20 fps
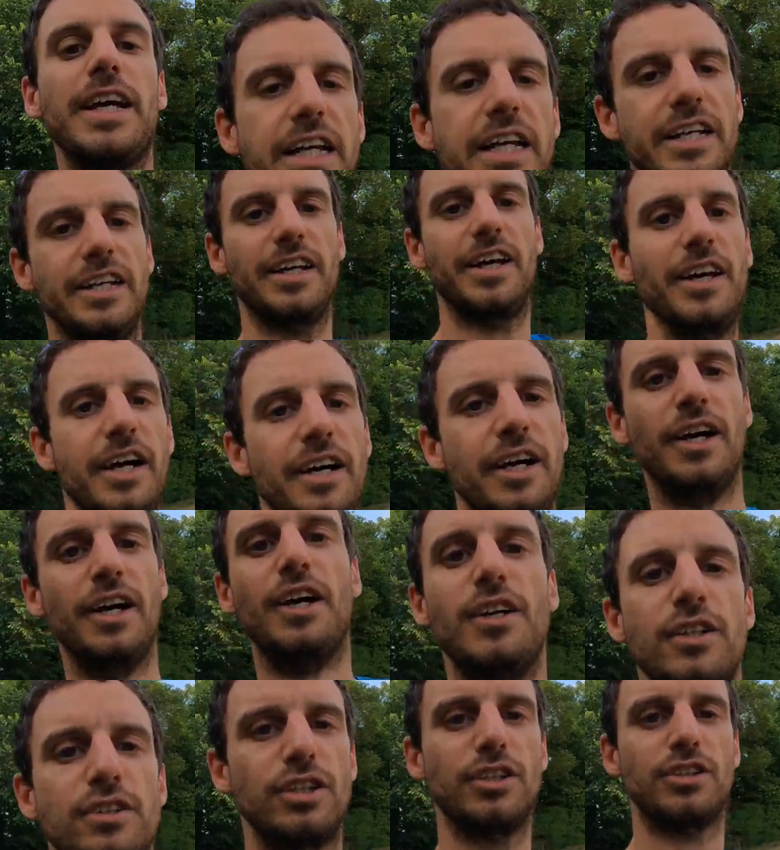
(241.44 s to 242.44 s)
in
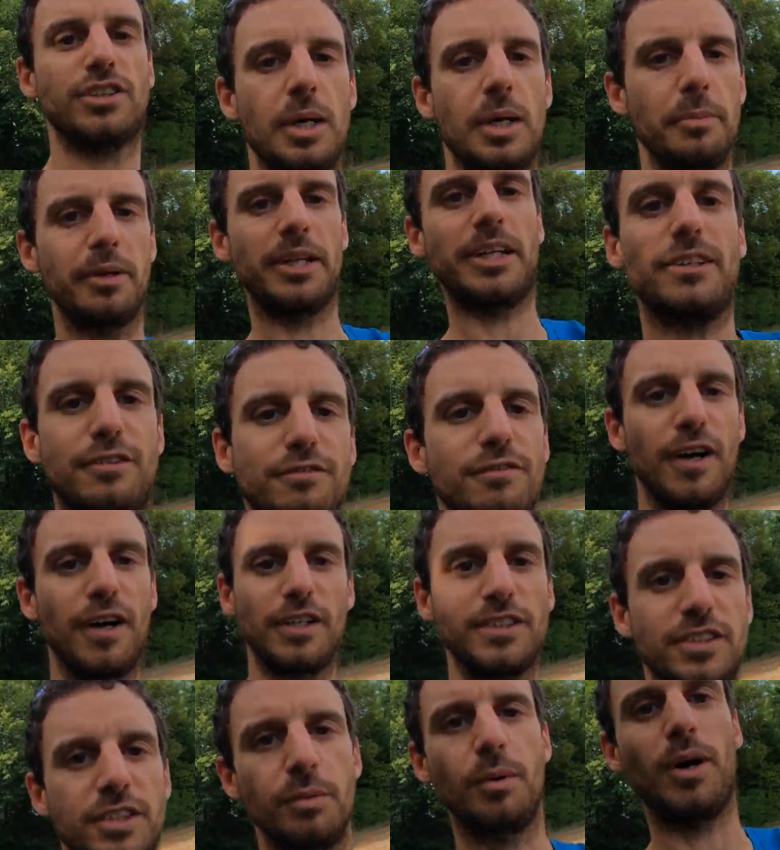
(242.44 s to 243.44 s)
to some of this
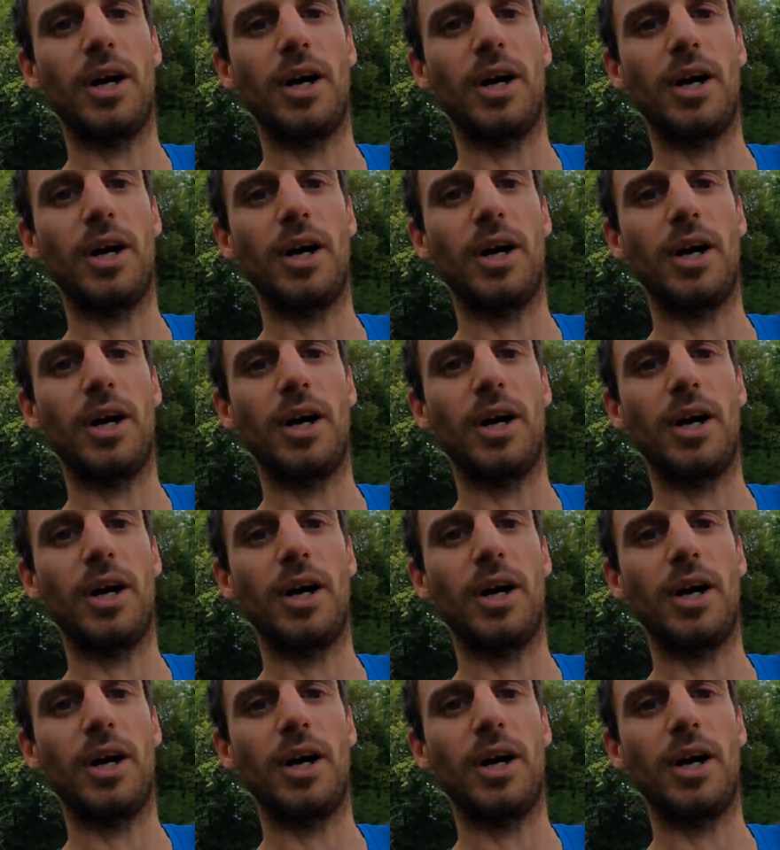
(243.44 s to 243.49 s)
faster